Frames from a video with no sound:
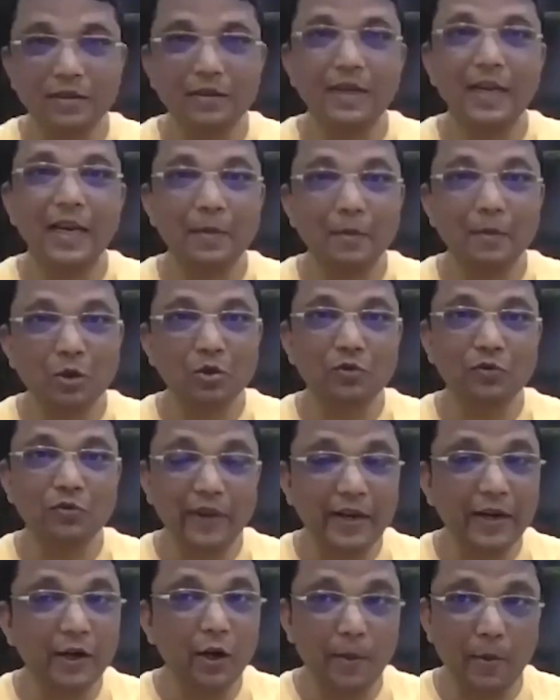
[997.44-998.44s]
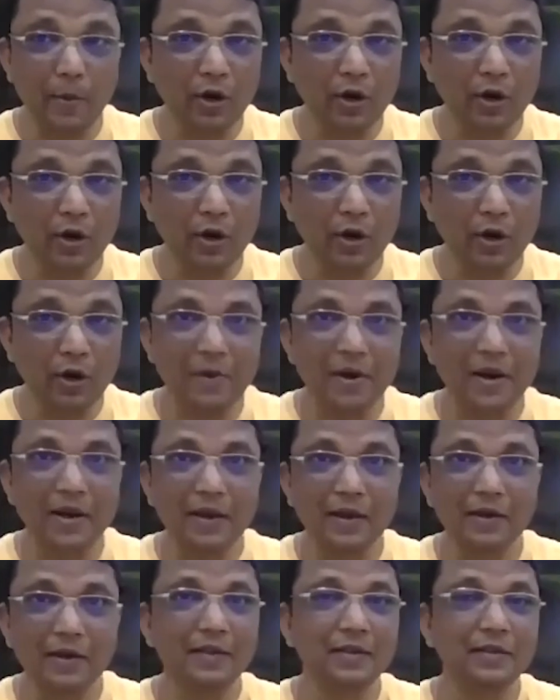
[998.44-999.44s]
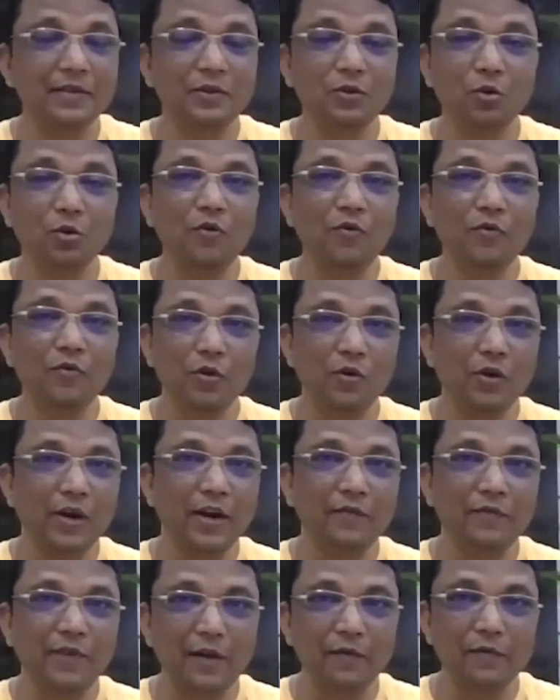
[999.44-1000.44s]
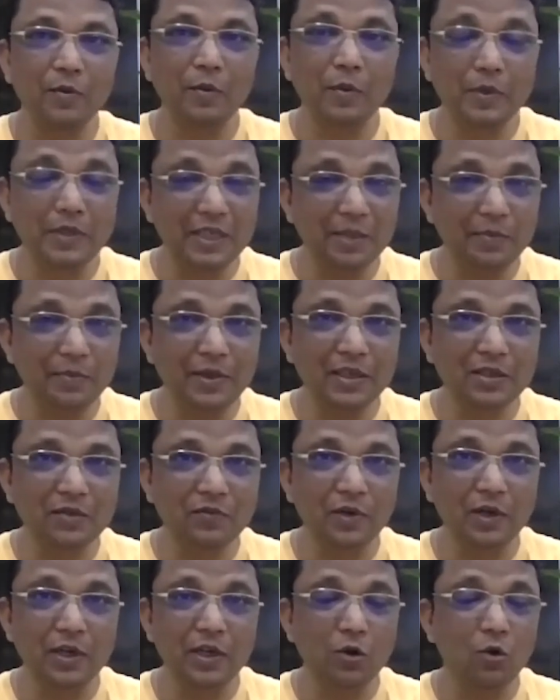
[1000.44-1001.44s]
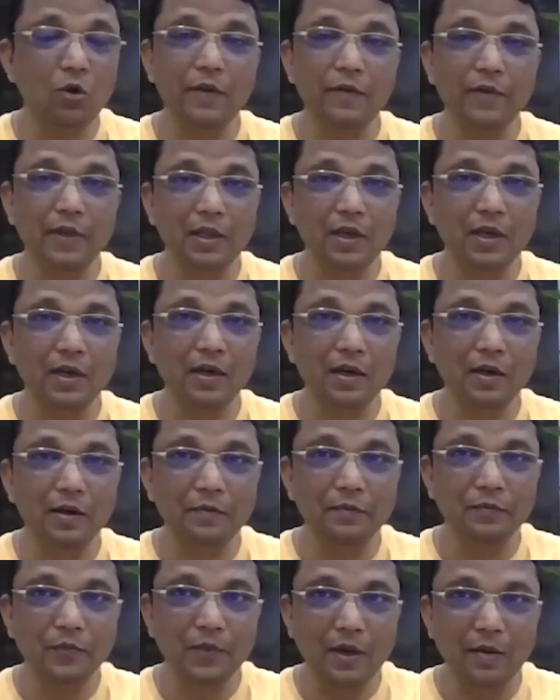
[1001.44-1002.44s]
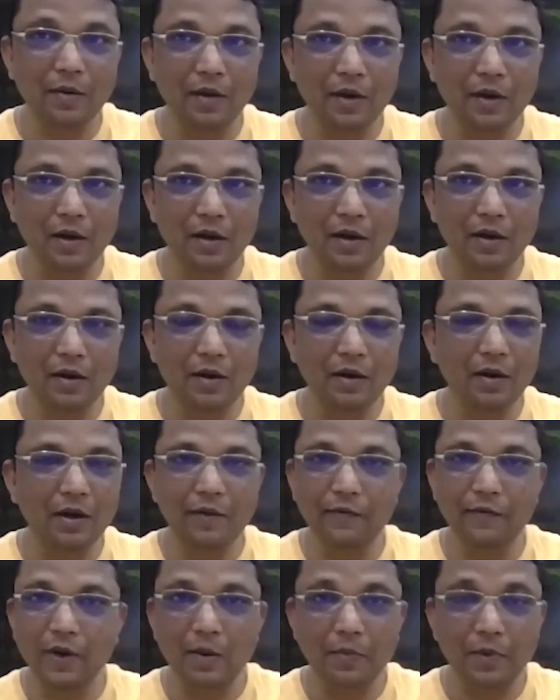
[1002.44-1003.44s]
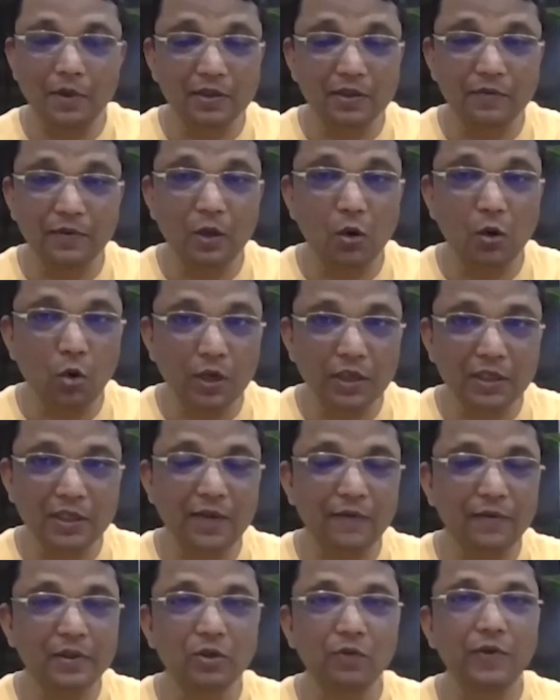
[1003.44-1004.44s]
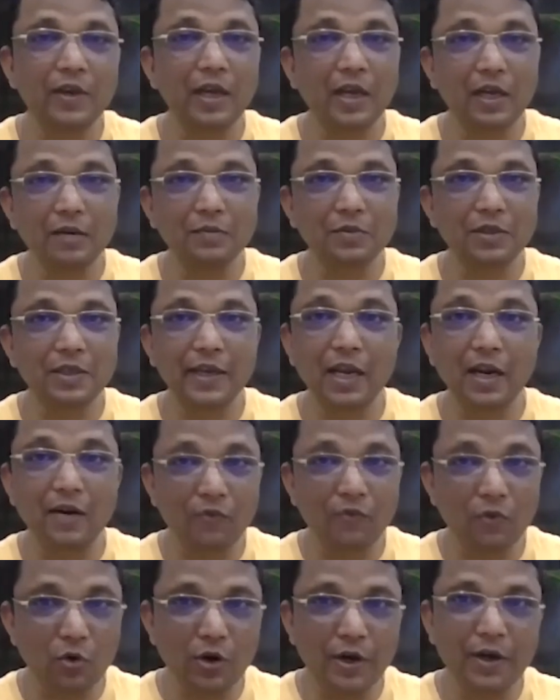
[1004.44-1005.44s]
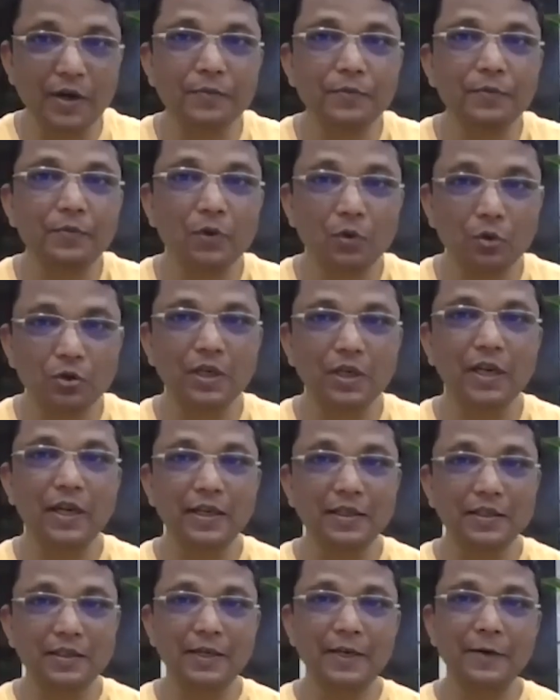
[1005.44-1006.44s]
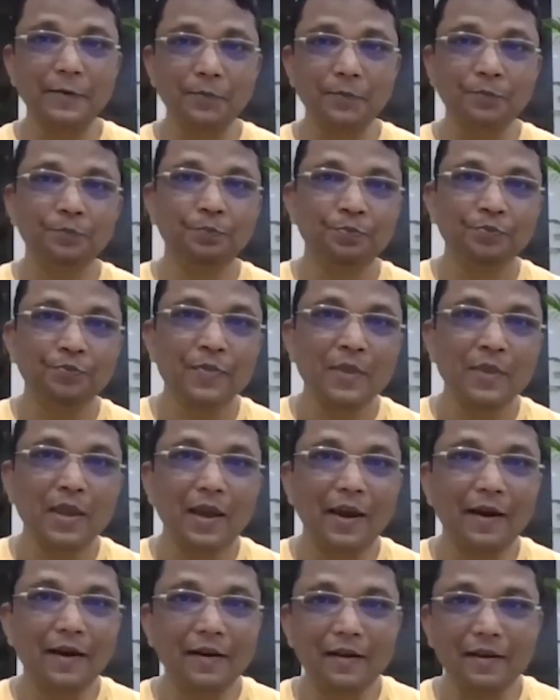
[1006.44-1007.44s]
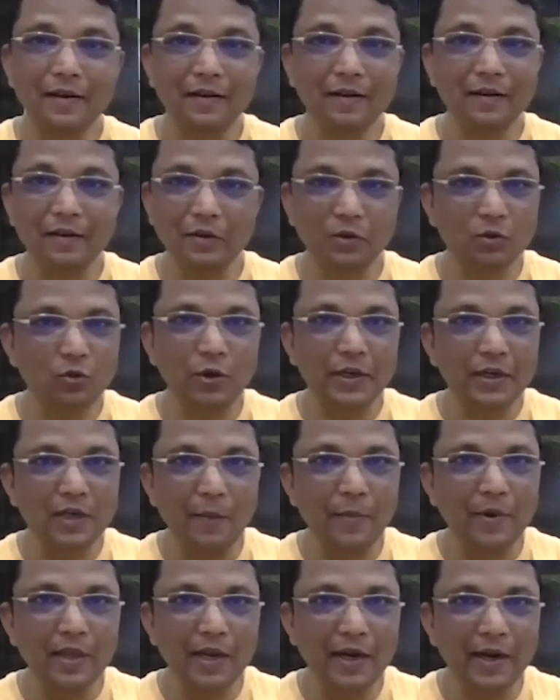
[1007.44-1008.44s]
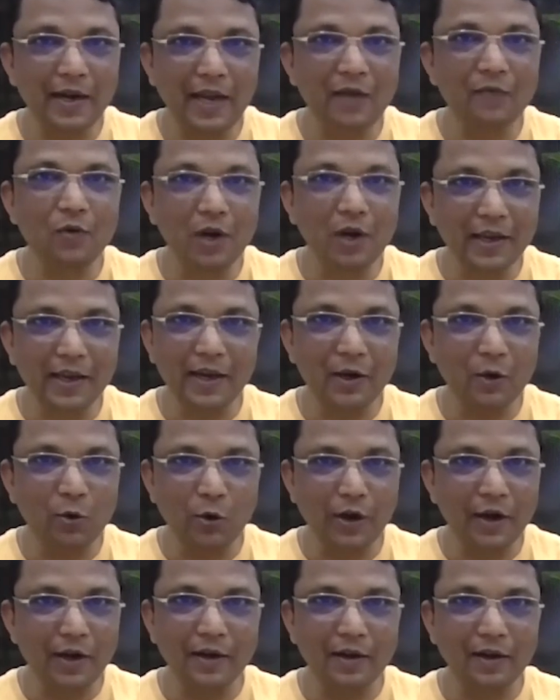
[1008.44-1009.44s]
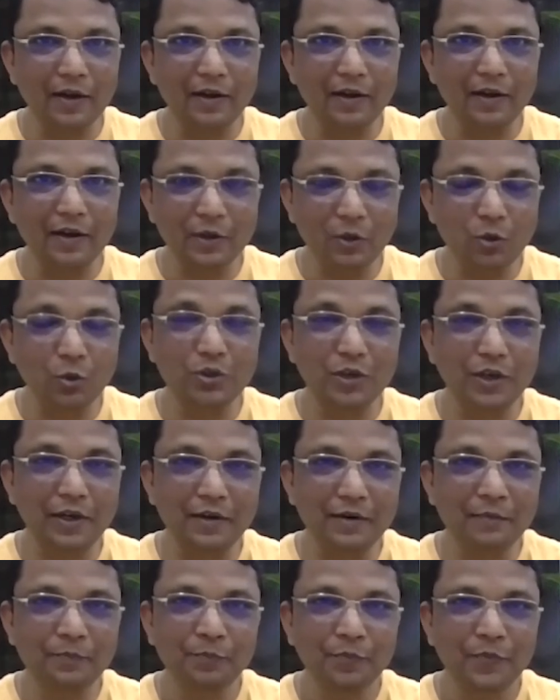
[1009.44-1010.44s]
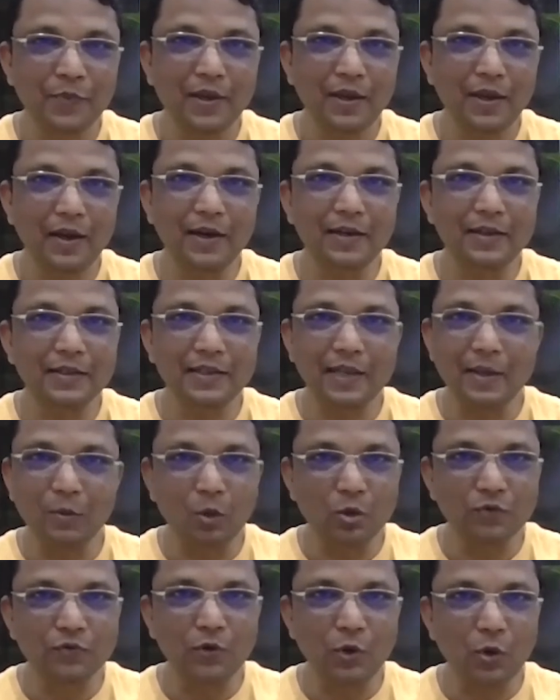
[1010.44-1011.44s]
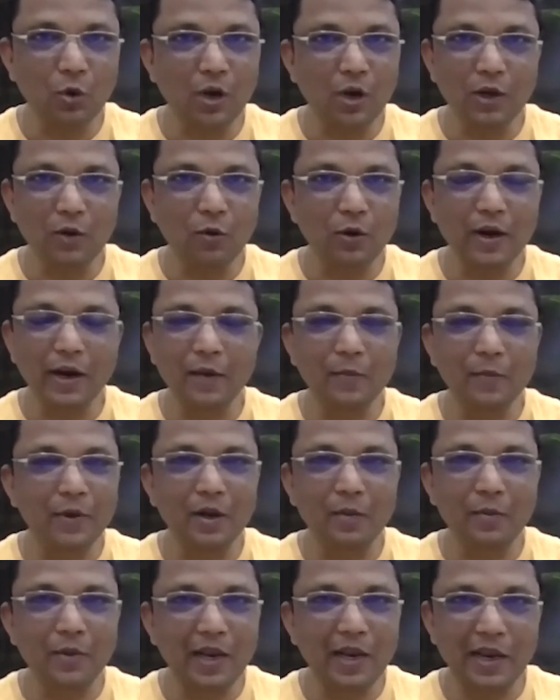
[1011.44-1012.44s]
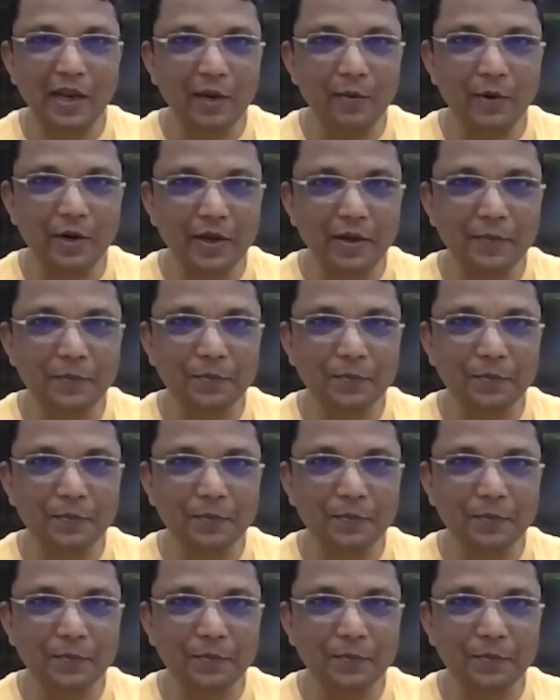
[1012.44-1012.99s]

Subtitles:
denim is a very democratic fabric. It is, you can find from the cheapest one. Even the even a person with the lowest levels of incomes, they can afford it to a certain extent. And so the entire world can do it, use it. And same goes for yoga. Yoga can be done by anybody.